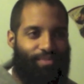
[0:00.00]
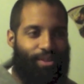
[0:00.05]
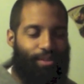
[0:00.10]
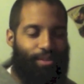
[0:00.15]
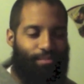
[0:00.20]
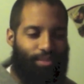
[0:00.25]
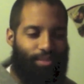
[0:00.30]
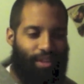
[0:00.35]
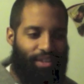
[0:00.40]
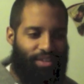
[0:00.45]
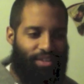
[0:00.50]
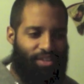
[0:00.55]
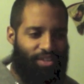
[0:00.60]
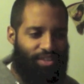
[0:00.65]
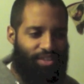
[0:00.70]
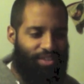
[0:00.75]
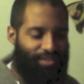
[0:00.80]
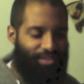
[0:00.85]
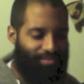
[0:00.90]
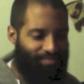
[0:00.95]

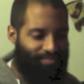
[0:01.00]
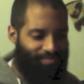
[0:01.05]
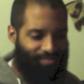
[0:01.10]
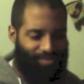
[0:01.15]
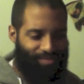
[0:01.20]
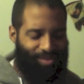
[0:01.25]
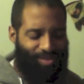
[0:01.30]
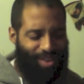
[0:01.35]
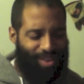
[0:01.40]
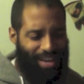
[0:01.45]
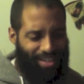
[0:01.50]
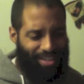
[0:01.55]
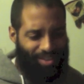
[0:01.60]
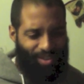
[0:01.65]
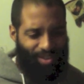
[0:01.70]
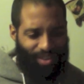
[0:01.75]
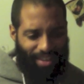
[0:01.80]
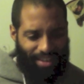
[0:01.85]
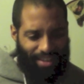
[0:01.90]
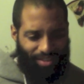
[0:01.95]
places all that all
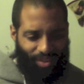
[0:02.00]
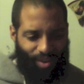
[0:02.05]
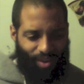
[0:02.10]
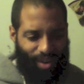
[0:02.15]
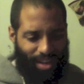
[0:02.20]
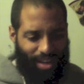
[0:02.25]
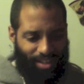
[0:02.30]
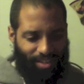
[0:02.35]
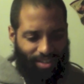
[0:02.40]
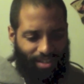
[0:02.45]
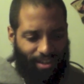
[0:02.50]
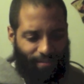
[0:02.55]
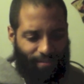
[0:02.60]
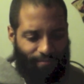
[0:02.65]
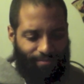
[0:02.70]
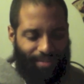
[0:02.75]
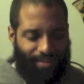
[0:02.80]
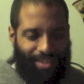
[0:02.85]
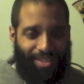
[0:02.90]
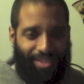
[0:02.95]
that all that stuff
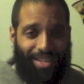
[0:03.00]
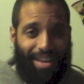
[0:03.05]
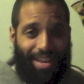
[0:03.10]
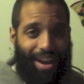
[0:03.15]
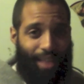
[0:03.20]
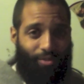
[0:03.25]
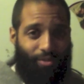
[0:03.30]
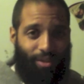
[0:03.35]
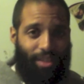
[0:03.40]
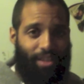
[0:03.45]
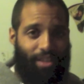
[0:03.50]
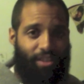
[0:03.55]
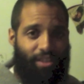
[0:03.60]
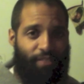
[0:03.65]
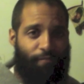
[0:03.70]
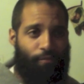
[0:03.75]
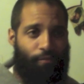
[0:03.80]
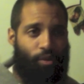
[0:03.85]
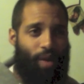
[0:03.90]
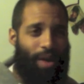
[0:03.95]
is not really good
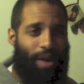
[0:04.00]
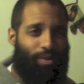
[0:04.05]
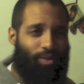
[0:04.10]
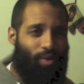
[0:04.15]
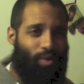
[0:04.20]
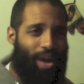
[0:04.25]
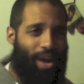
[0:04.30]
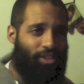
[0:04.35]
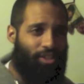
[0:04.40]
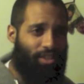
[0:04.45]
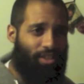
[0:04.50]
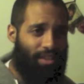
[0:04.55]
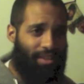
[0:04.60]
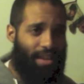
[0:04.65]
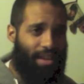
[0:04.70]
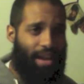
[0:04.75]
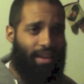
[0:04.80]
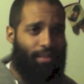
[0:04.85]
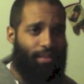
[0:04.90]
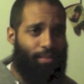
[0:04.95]
for you i was watching a
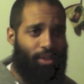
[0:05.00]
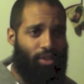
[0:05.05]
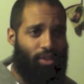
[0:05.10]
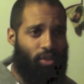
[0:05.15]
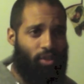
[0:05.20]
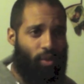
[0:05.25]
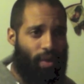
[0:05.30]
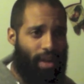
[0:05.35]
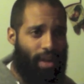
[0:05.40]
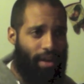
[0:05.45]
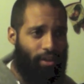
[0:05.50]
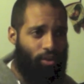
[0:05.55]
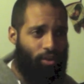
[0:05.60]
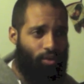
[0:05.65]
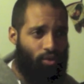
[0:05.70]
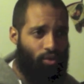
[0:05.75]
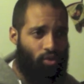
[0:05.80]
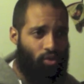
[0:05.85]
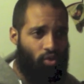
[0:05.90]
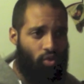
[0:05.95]
documentary on
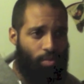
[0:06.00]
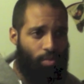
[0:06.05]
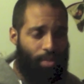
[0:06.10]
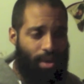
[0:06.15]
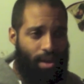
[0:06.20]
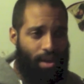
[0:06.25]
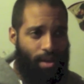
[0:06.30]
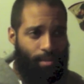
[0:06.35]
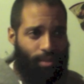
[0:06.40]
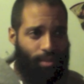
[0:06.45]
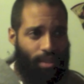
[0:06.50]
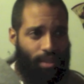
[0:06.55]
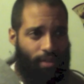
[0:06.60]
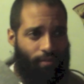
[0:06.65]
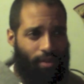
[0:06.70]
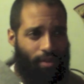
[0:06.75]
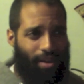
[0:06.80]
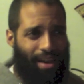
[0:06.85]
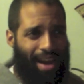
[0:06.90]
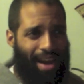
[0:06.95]
youtube believe it
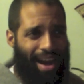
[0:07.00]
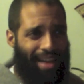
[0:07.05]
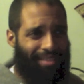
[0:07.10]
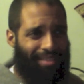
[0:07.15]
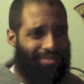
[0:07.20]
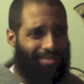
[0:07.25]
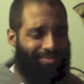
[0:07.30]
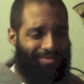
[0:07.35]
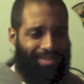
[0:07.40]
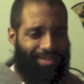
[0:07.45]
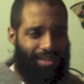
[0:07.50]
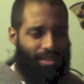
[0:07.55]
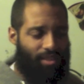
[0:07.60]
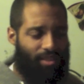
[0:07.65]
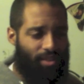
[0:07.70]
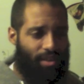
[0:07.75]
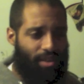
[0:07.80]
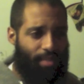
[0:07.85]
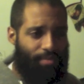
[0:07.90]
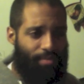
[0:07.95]
or not
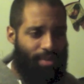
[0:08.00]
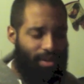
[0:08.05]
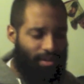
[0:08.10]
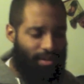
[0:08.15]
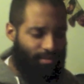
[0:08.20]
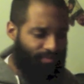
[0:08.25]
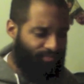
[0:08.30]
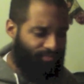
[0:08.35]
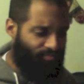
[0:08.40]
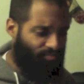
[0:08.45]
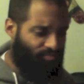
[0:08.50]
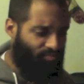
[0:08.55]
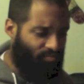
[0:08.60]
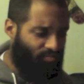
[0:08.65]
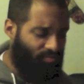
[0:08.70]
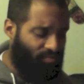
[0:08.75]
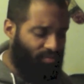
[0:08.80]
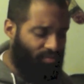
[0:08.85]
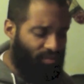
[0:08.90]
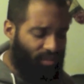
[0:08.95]
something
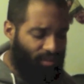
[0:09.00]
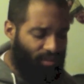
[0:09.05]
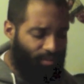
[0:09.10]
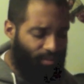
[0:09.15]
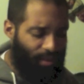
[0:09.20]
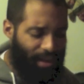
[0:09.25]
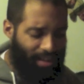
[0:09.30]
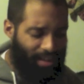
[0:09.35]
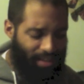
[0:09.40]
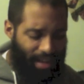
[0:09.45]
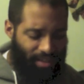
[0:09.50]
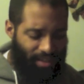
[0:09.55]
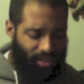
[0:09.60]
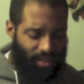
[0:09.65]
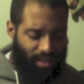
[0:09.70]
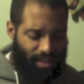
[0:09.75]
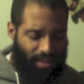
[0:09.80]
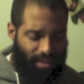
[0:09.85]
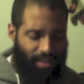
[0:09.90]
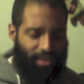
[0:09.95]
but i, I
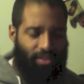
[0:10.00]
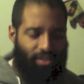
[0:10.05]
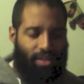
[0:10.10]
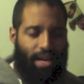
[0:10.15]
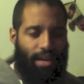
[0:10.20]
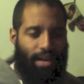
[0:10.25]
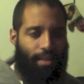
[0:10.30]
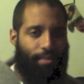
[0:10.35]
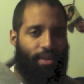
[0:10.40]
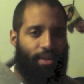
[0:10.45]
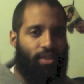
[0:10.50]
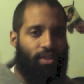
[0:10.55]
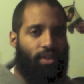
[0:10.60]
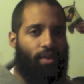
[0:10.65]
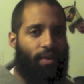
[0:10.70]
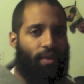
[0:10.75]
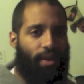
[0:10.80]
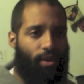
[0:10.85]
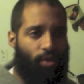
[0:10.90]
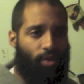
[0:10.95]
seen in this documentary
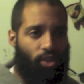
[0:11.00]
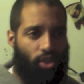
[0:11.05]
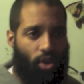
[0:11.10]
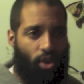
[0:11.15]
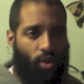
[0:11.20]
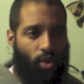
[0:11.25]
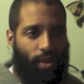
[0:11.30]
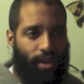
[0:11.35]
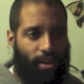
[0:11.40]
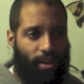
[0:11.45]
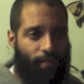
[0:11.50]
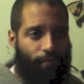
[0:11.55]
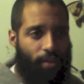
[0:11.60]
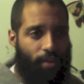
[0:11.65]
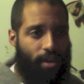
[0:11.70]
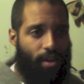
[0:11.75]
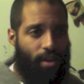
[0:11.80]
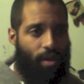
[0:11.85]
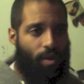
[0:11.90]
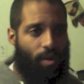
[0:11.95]
they were showing in a
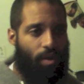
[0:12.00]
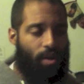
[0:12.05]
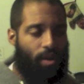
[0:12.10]
video